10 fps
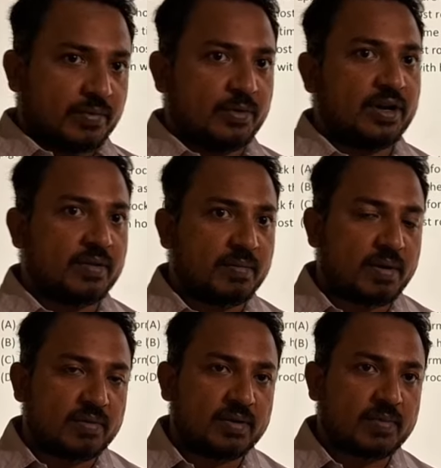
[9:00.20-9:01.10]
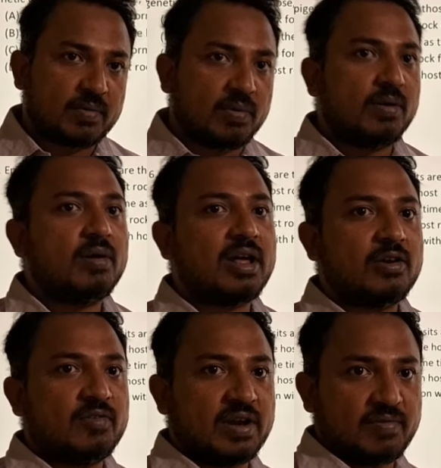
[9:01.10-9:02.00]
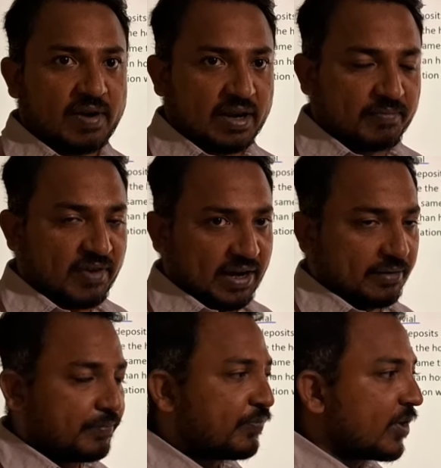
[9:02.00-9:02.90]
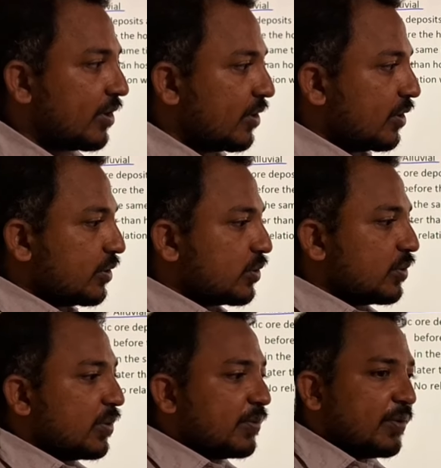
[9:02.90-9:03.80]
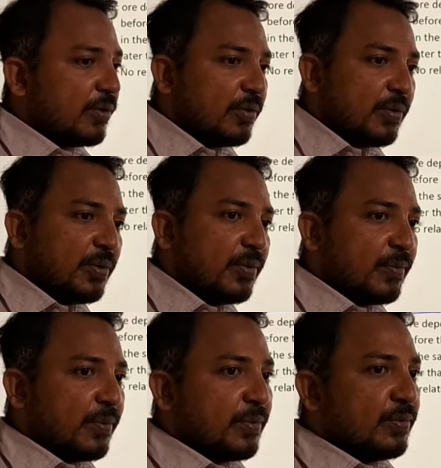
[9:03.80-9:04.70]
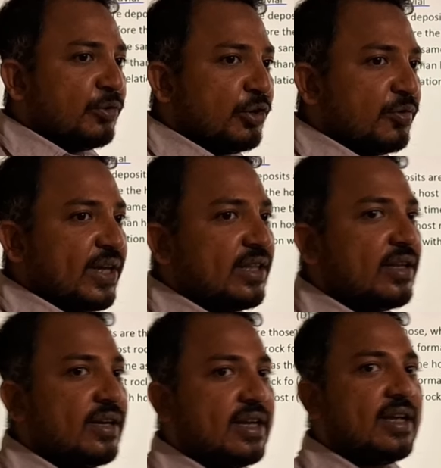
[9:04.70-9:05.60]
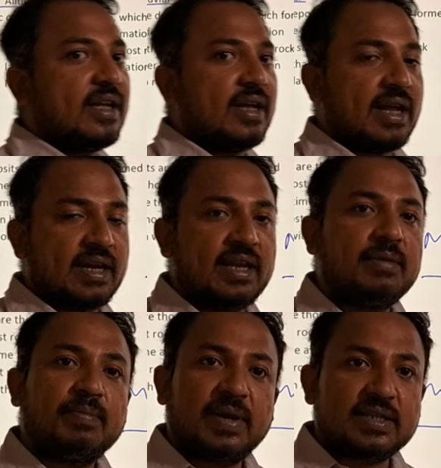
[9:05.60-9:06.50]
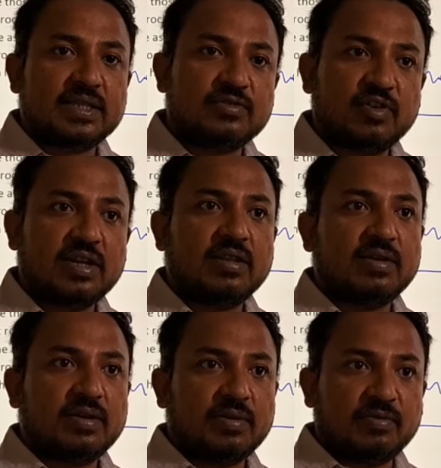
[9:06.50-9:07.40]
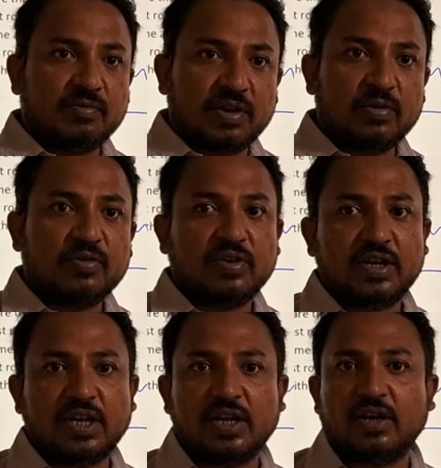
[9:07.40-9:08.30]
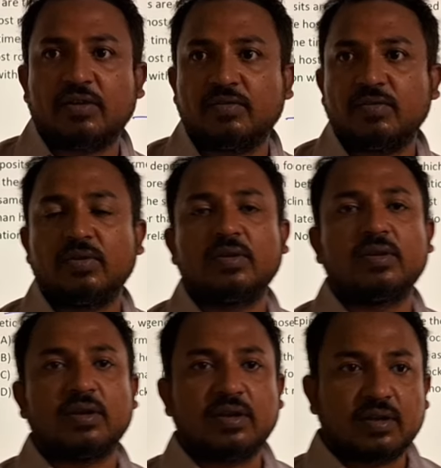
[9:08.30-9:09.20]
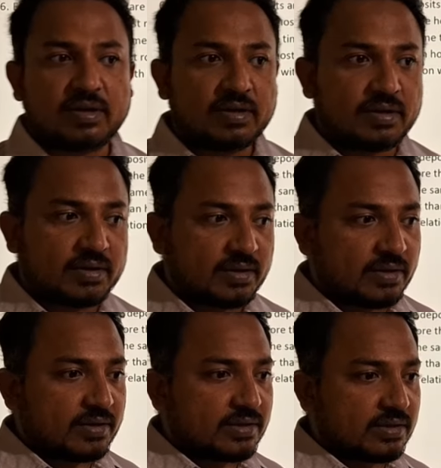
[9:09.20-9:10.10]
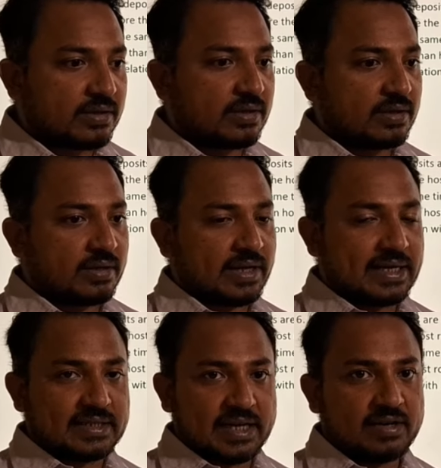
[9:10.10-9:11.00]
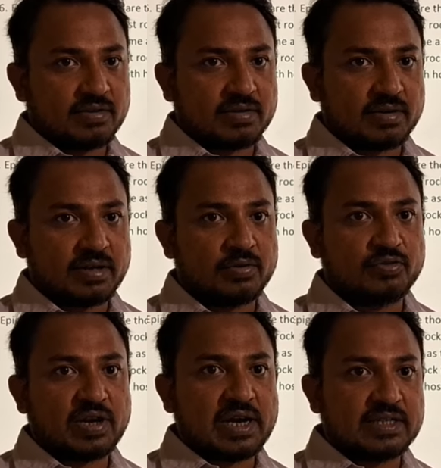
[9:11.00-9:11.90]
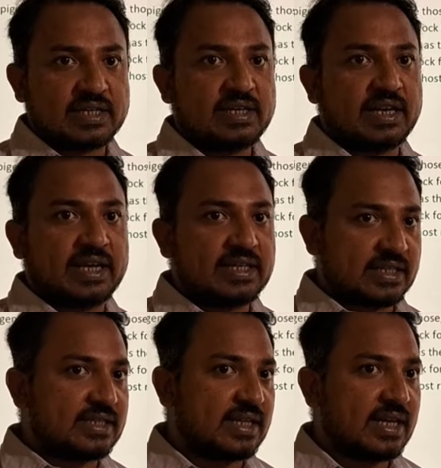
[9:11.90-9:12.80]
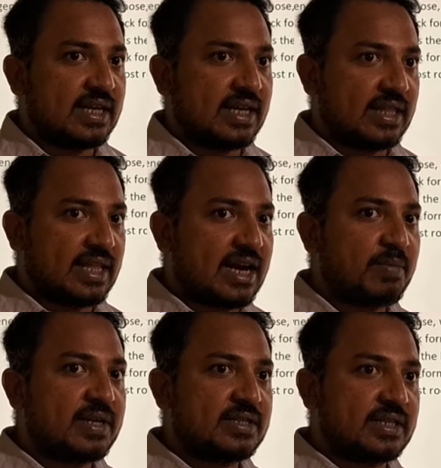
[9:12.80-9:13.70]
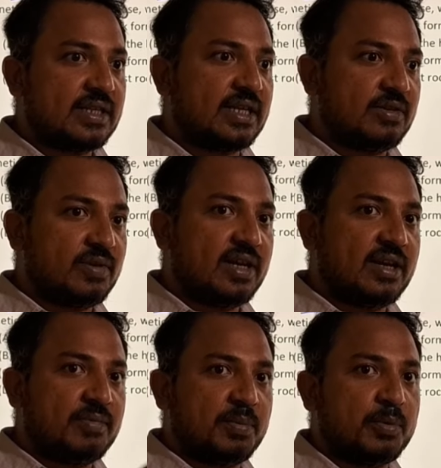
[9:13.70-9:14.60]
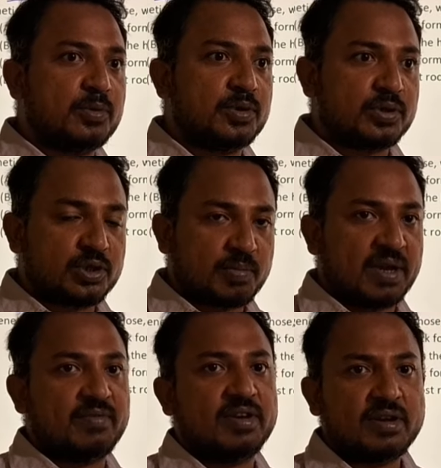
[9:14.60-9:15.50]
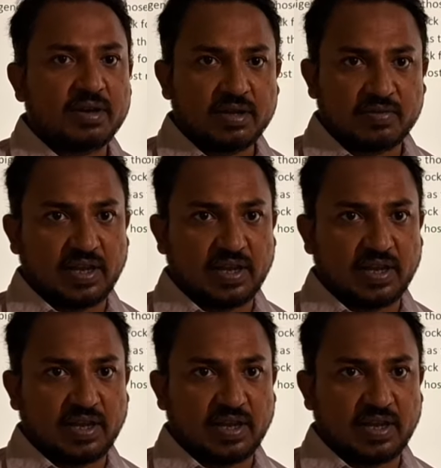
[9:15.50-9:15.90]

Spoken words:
foothill of the mountain, what will you call alluvial fan. So during the any places where the velocity of the agent or erosional agent decreases, in that place it will give deposition some heavier